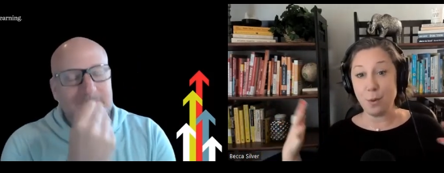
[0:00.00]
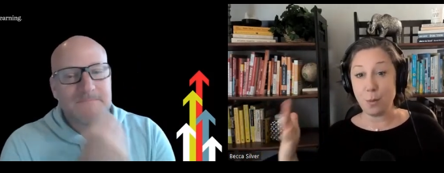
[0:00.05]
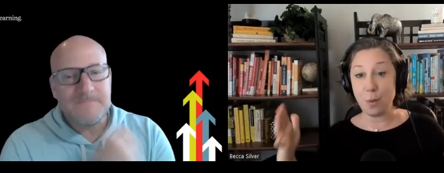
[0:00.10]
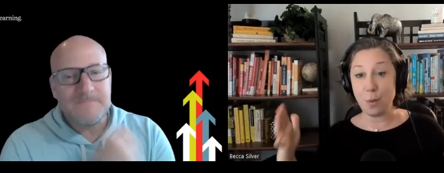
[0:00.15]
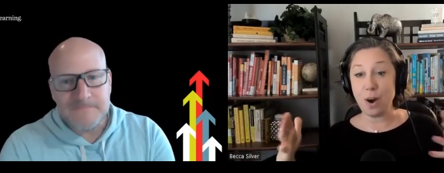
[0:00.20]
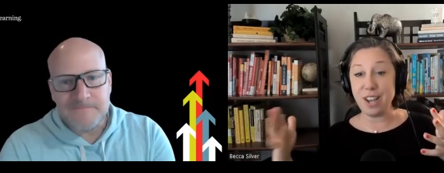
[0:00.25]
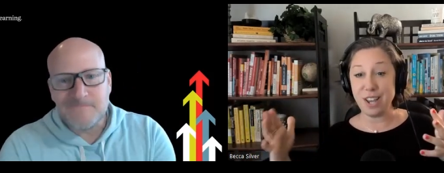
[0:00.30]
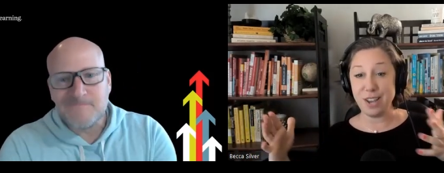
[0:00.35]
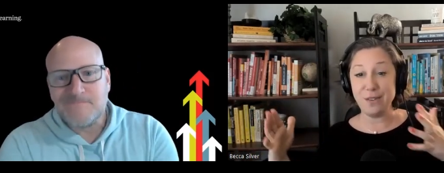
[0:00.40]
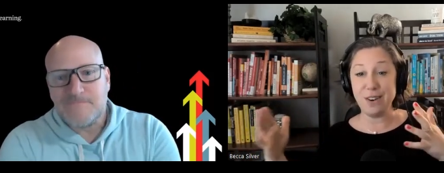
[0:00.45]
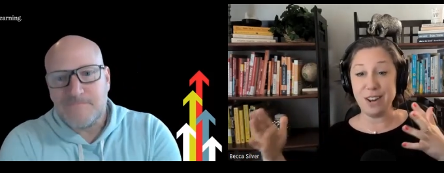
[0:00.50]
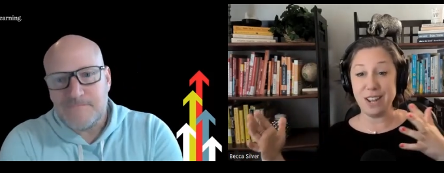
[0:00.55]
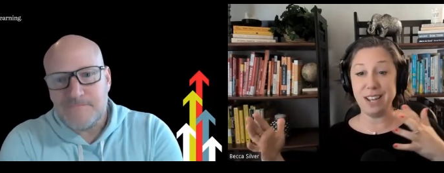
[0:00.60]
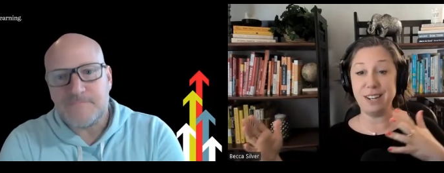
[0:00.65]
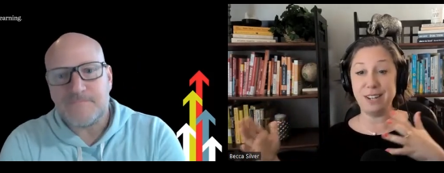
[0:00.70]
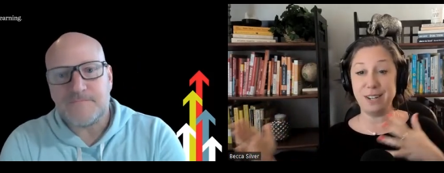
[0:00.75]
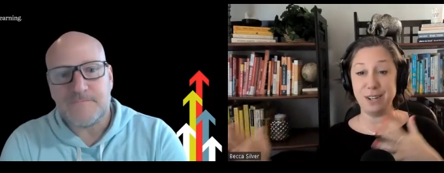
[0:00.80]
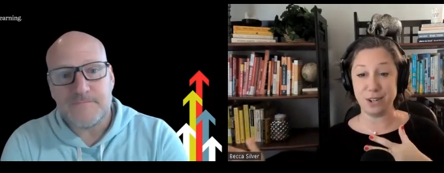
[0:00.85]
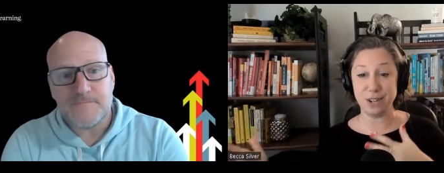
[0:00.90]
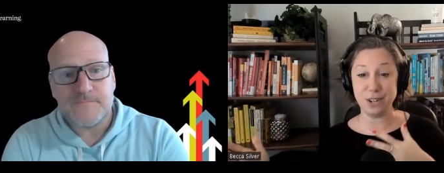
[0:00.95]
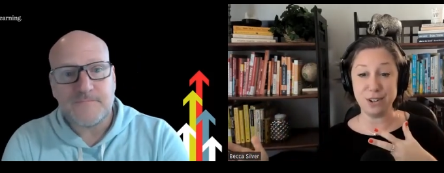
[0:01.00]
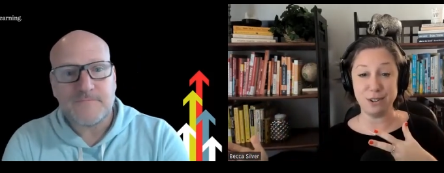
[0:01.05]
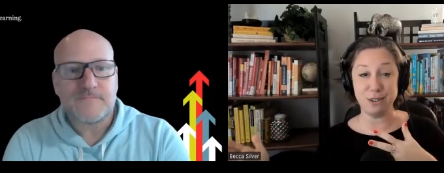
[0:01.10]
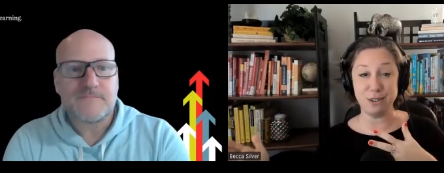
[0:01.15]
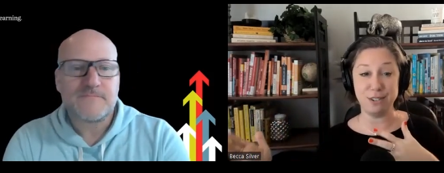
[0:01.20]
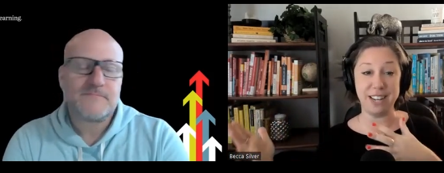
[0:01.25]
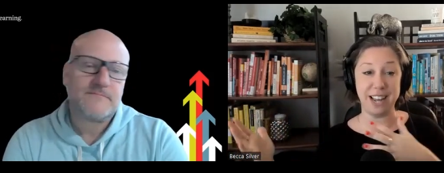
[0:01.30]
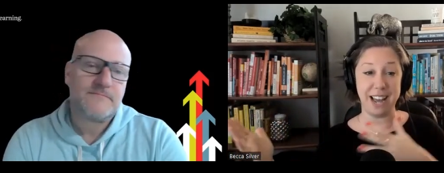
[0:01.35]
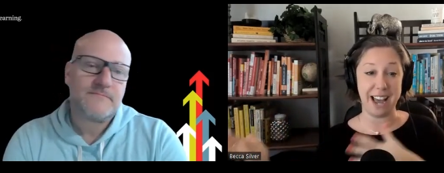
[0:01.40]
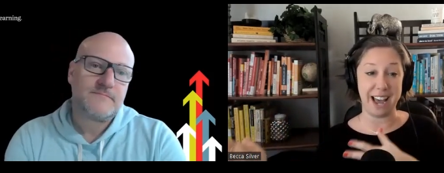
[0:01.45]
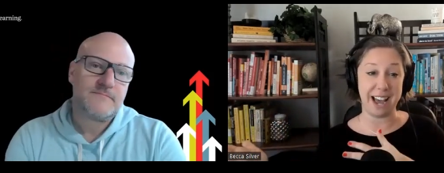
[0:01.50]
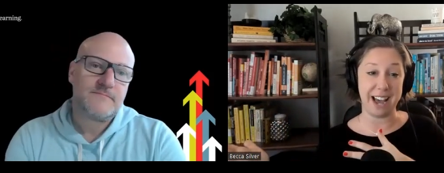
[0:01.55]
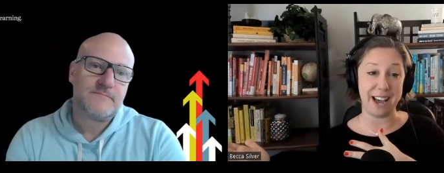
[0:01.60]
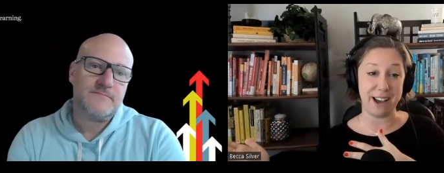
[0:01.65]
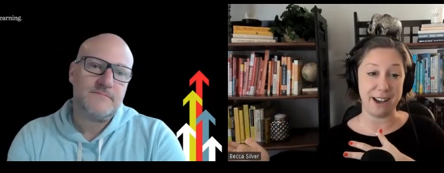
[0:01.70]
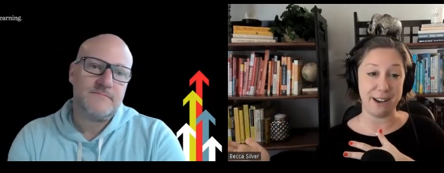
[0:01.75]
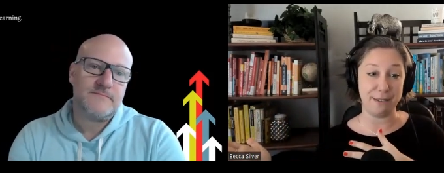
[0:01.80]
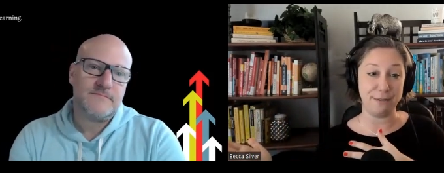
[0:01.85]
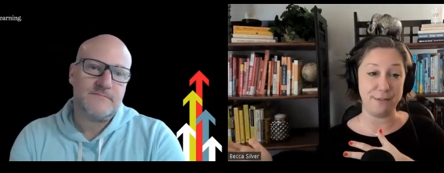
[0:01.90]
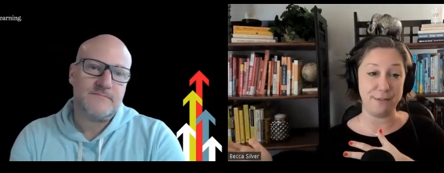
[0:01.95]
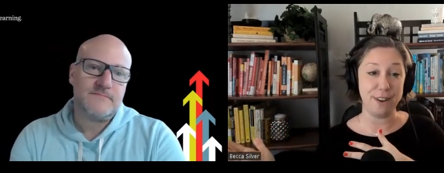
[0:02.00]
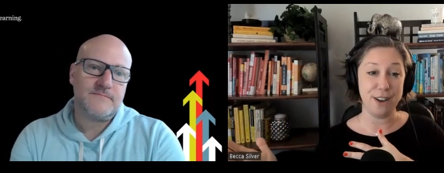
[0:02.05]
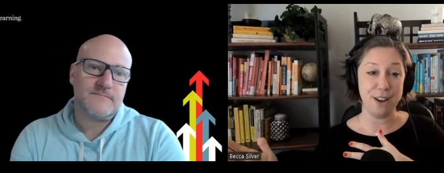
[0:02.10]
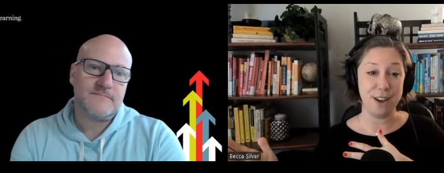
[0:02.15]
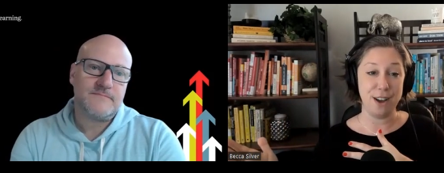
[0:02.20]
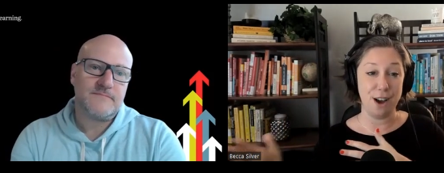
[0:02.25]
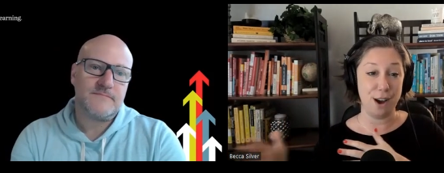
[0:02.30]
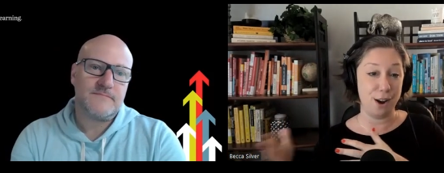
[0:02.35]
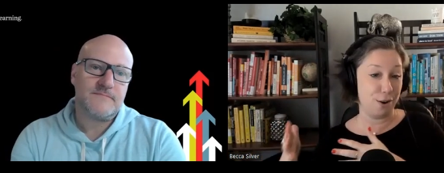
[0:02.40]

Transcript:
Speaker 1: what you need to do to have